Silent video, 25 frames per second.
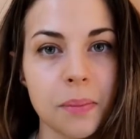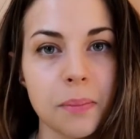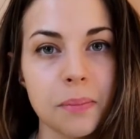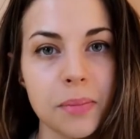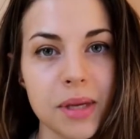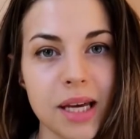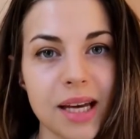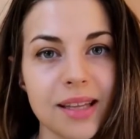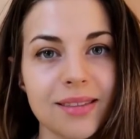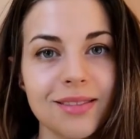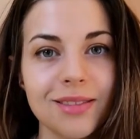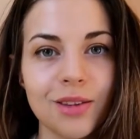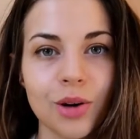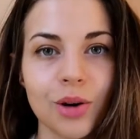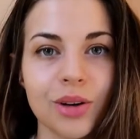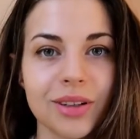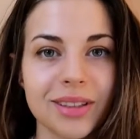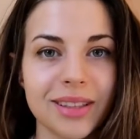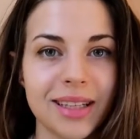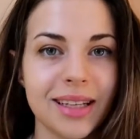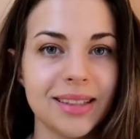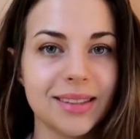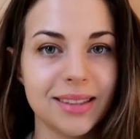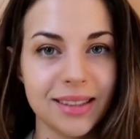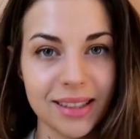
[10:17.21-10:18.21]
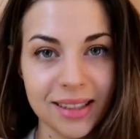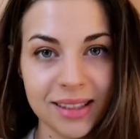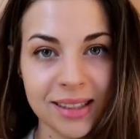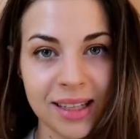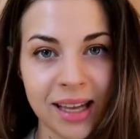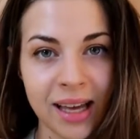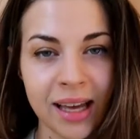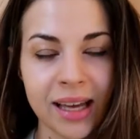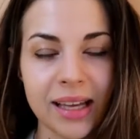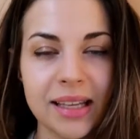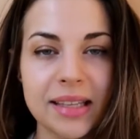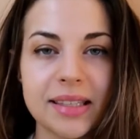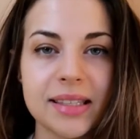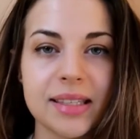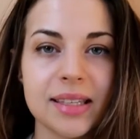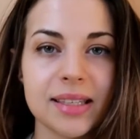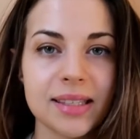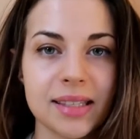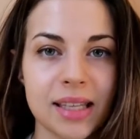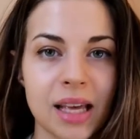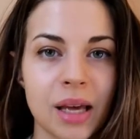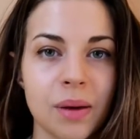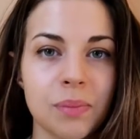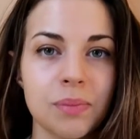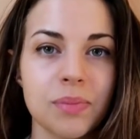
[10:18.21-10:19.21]
Mi-e dor de tine is
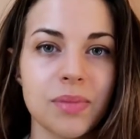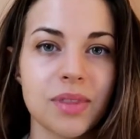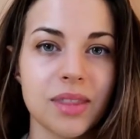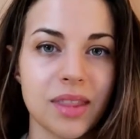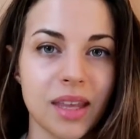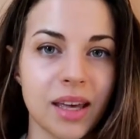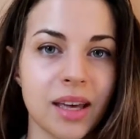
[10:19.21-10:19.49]
the same